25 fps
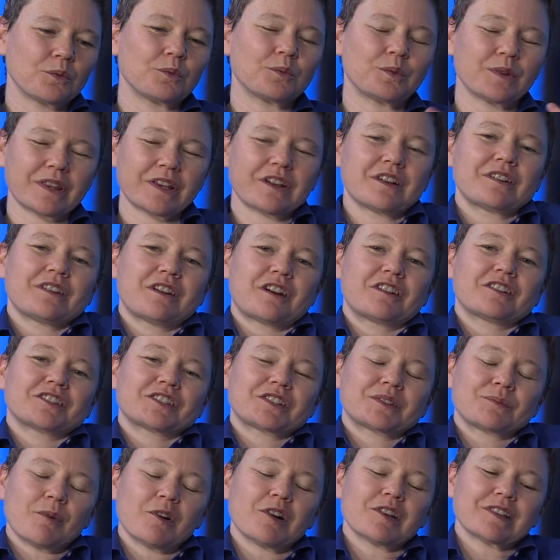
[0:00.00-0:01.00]
with our
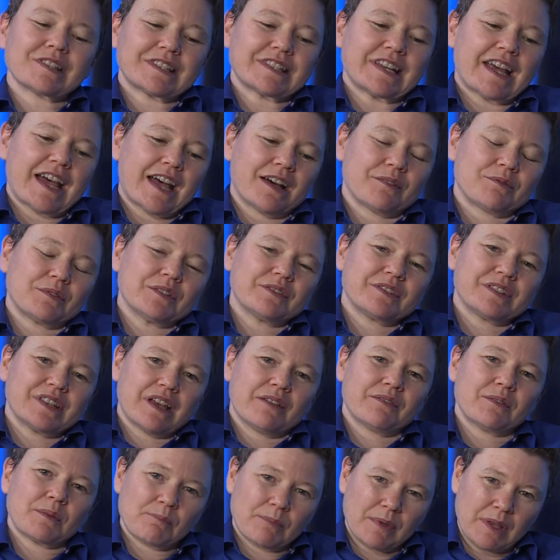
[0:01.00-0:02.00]
small staff, we have
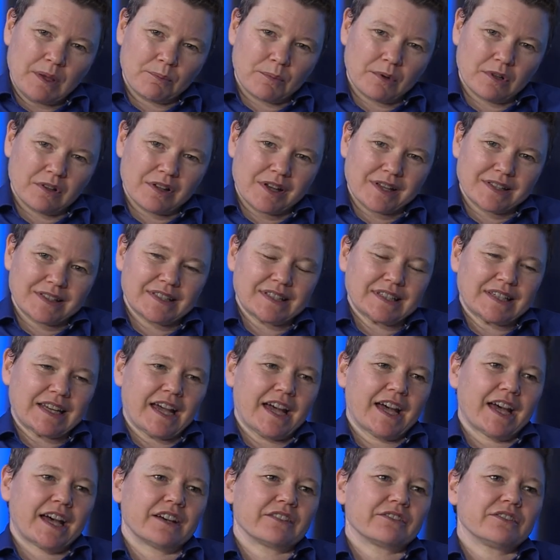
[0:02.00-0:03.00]
7 people on
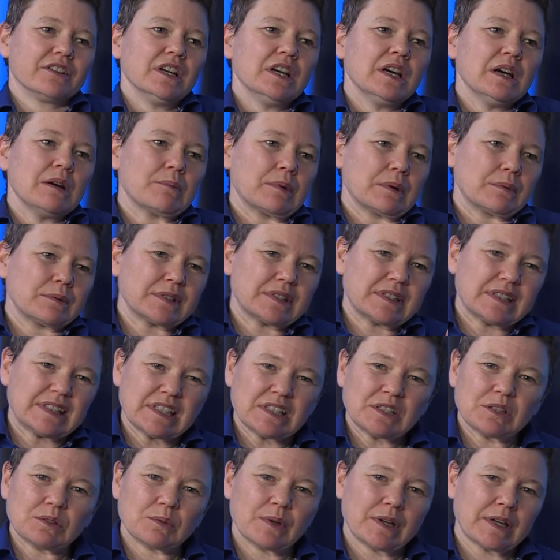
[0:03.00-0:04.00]
staff, but we
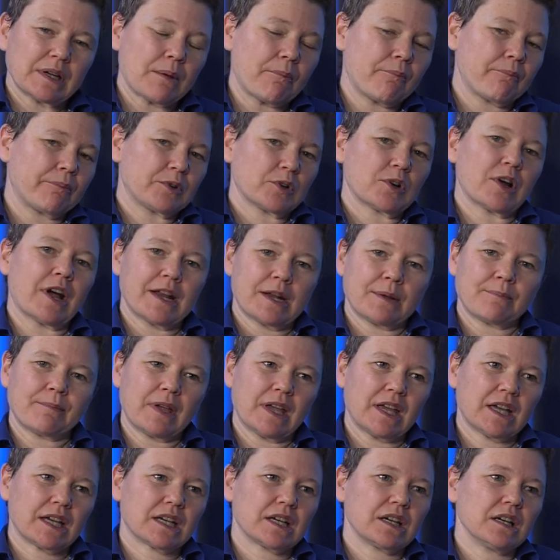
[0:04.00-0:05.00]
still want to try to
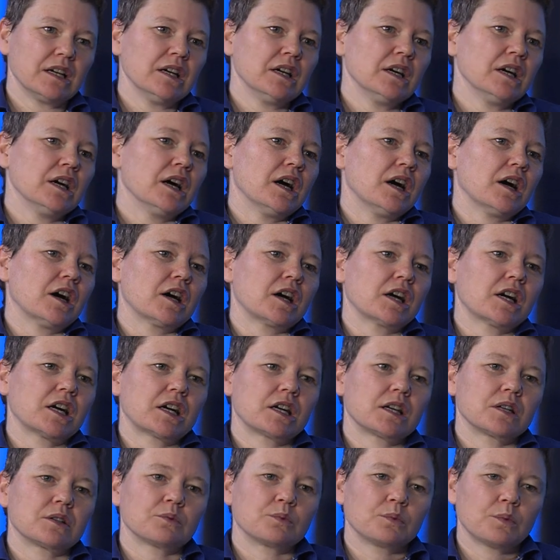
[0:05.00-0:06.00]
make
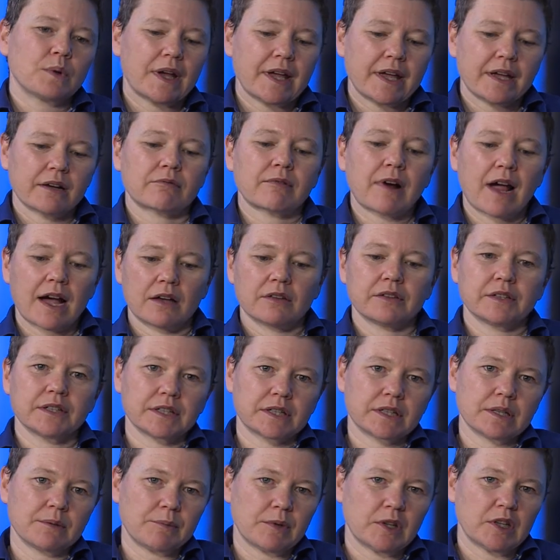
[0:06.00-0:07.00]
our way around the
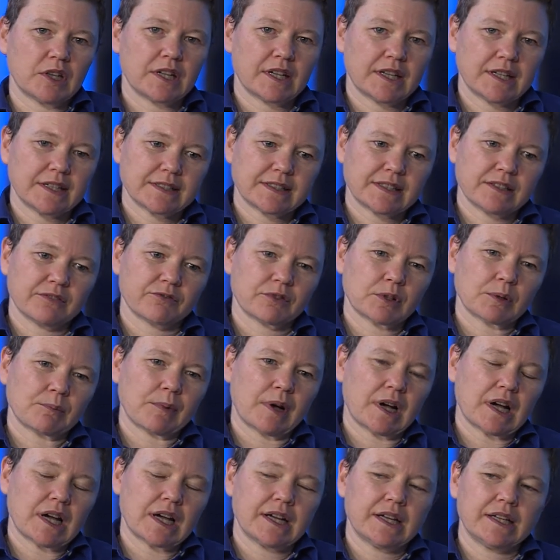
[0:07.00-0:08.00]
communities in
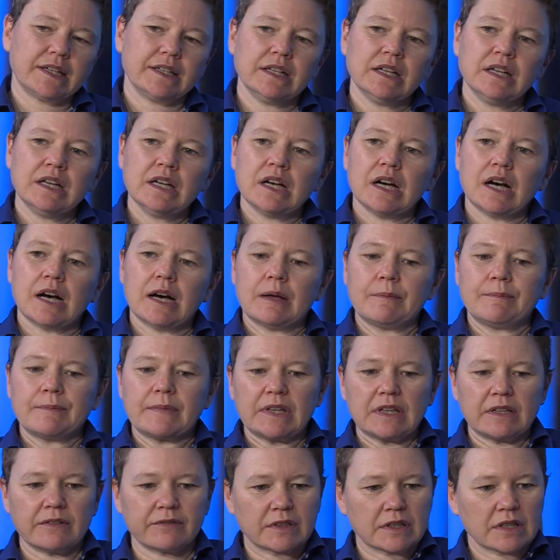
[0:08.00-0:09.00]
Vermont,
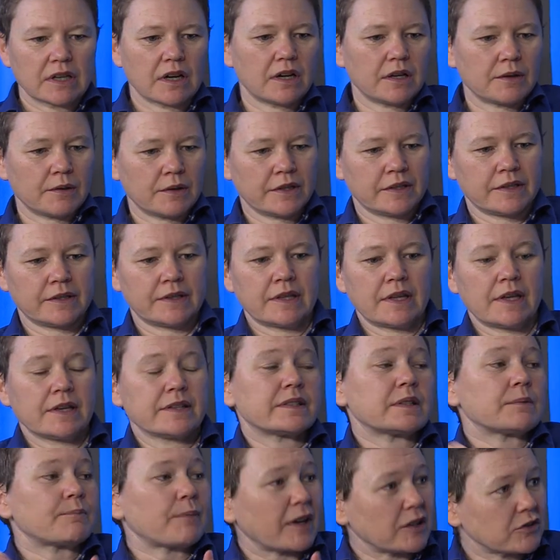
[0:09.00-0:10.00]

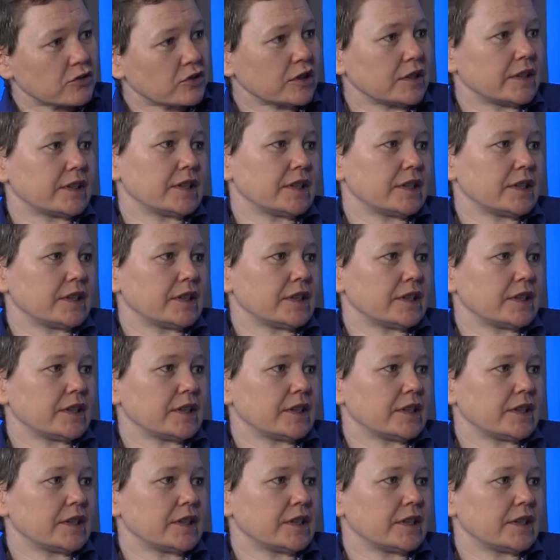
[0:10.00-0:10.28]
especially